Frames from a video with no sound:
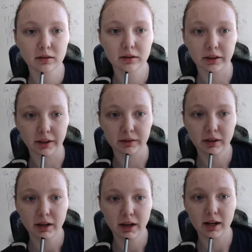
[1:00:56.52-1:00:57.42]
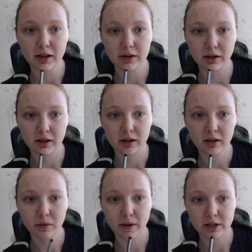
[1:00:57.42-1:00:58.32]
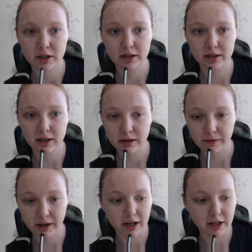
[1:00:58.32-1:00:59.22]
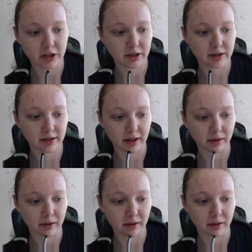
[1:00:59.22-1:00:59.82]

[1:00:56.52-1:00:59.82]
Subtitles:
Yeah. Any other questions, clarifications?